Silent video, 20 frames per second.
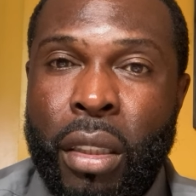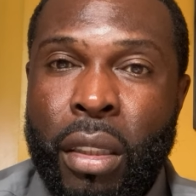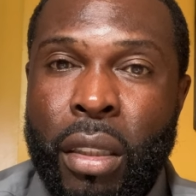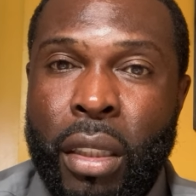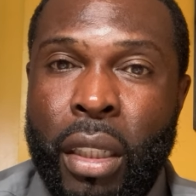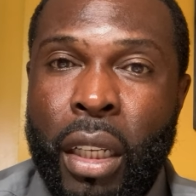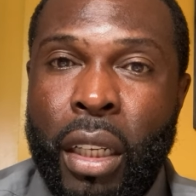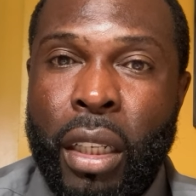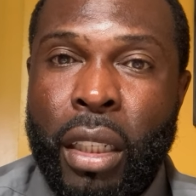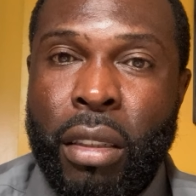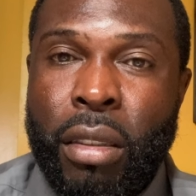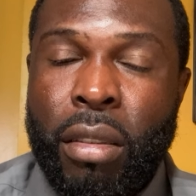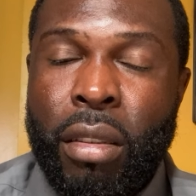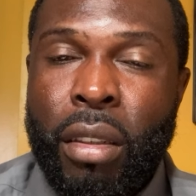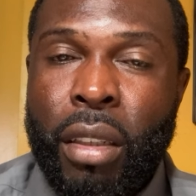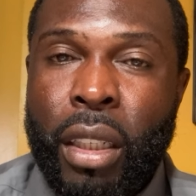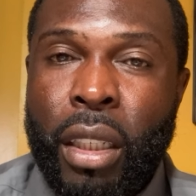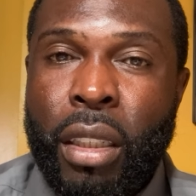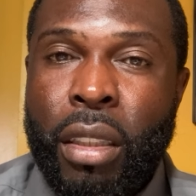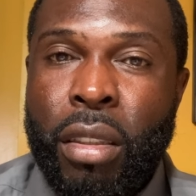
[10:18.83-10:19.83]
It's an
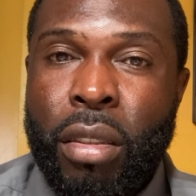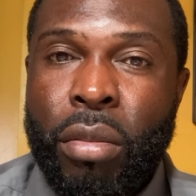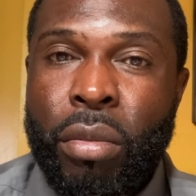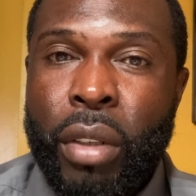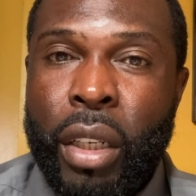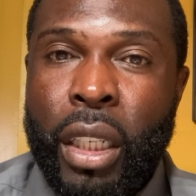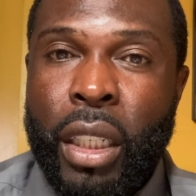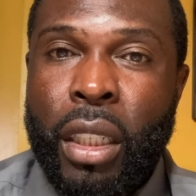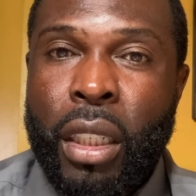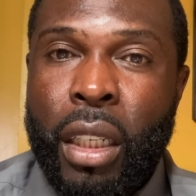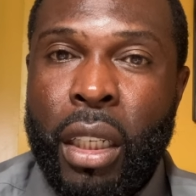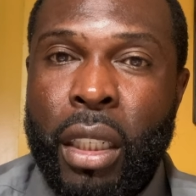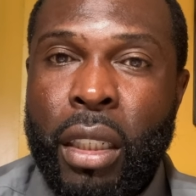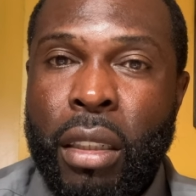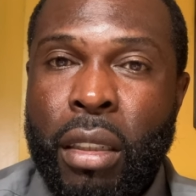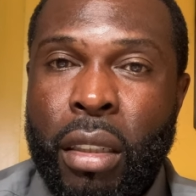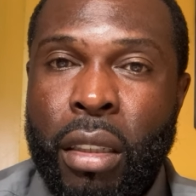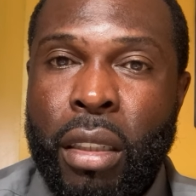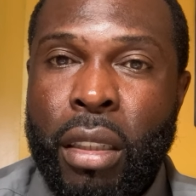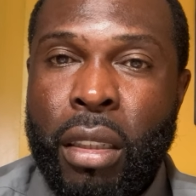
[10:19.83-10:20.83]
easy way, and
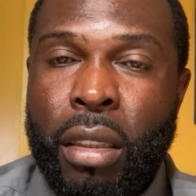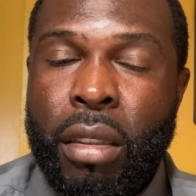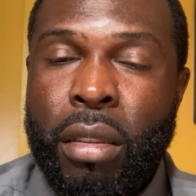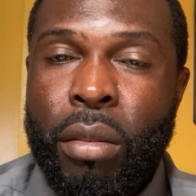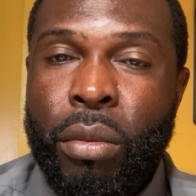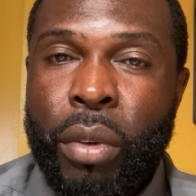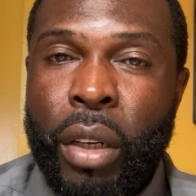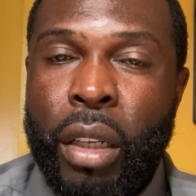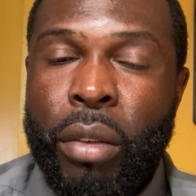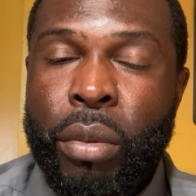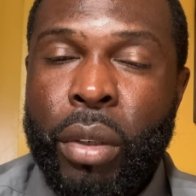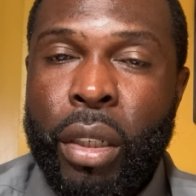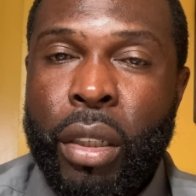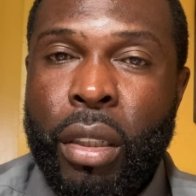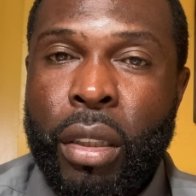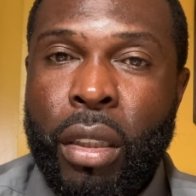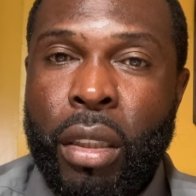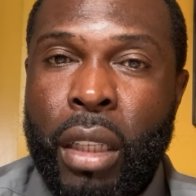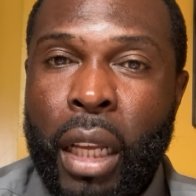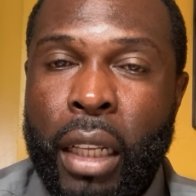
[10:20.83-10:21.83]
it's a way where
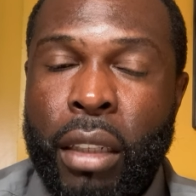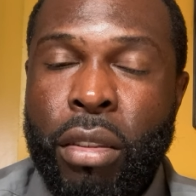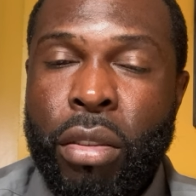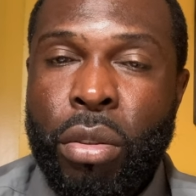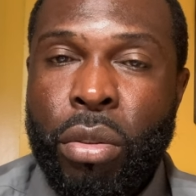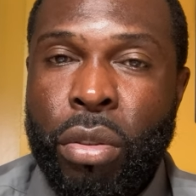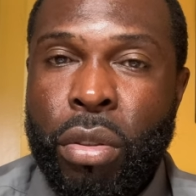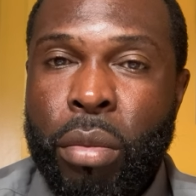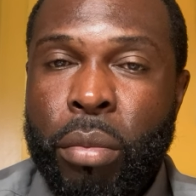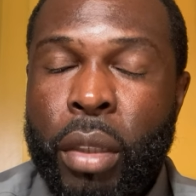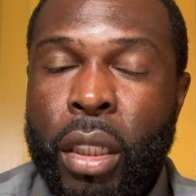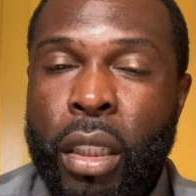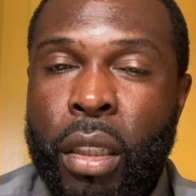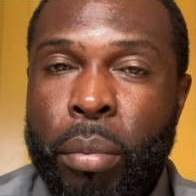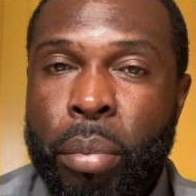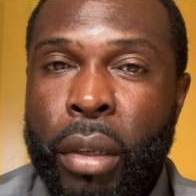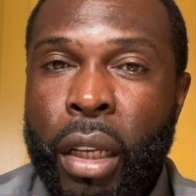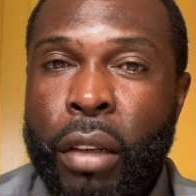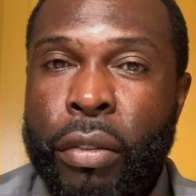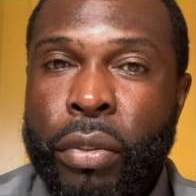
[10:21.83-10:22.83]
that social media
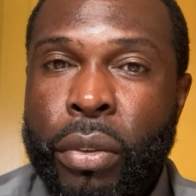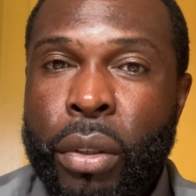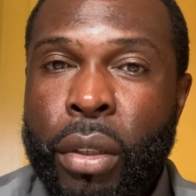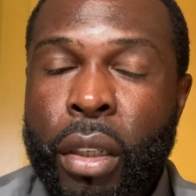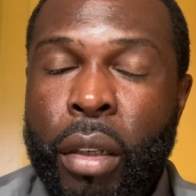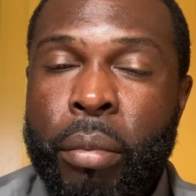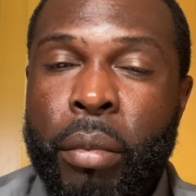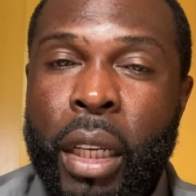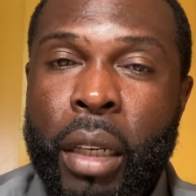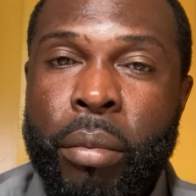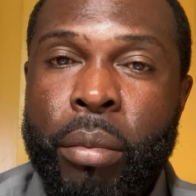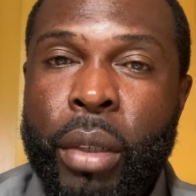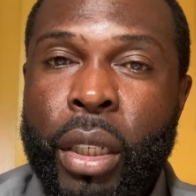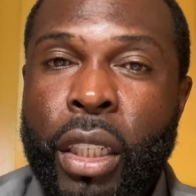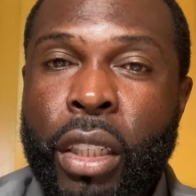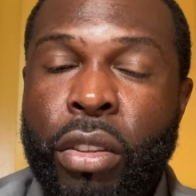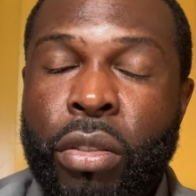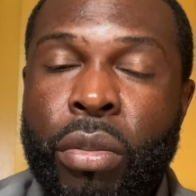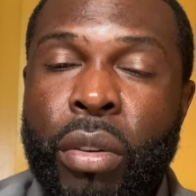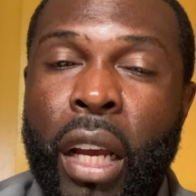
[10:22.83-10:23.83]
platform can make
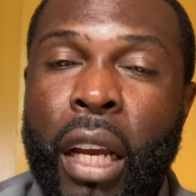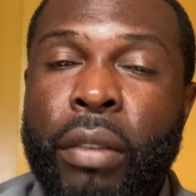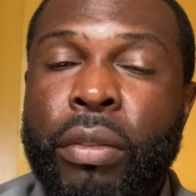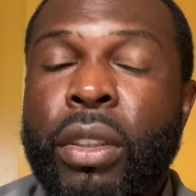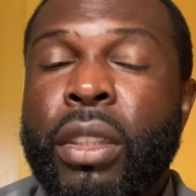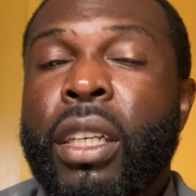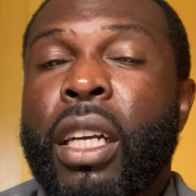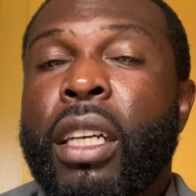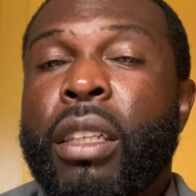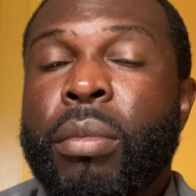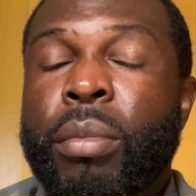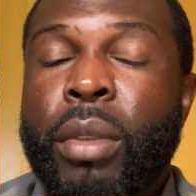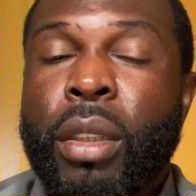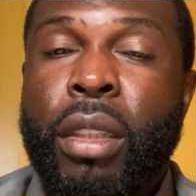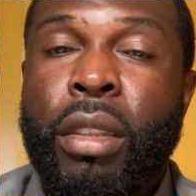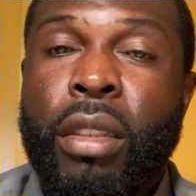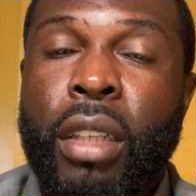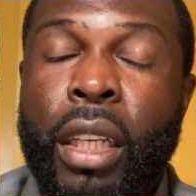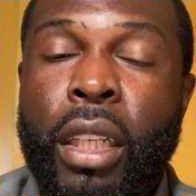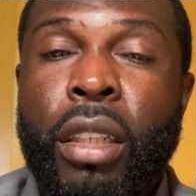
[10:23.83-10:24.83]
money through advertisement,
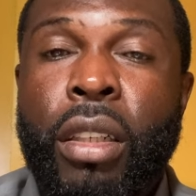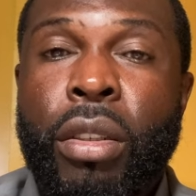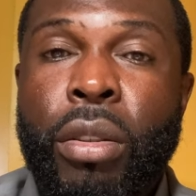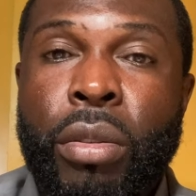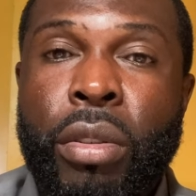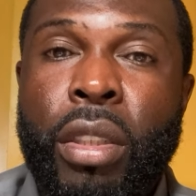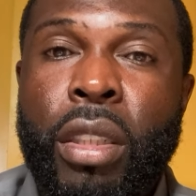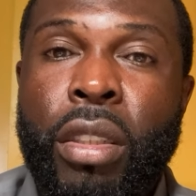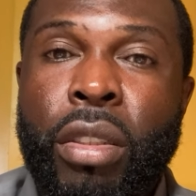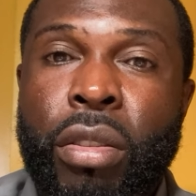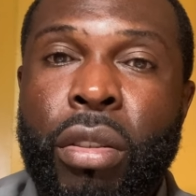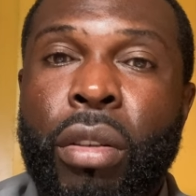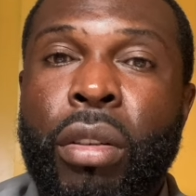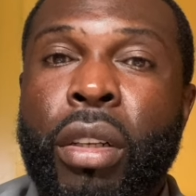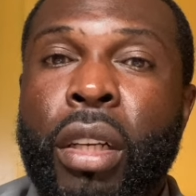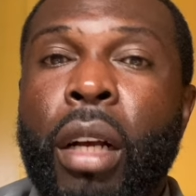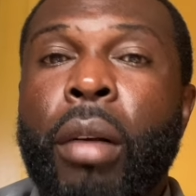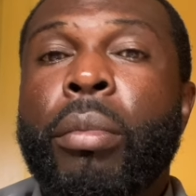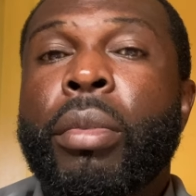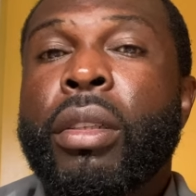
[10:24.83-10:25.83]
because they can go to these certain
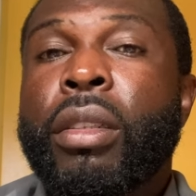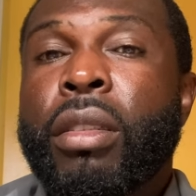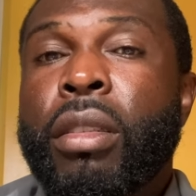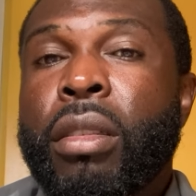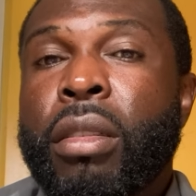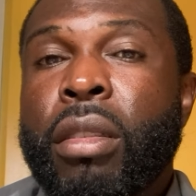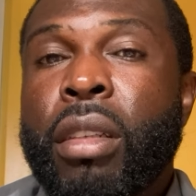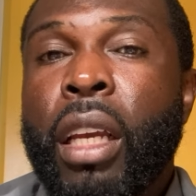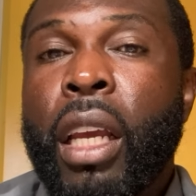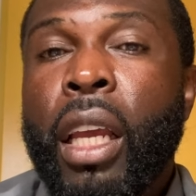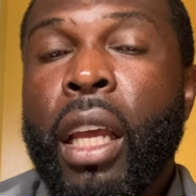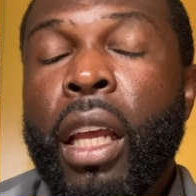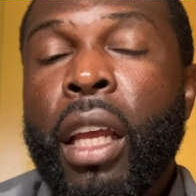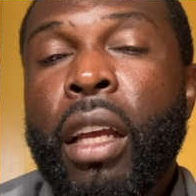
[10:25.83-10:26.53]
companies and say,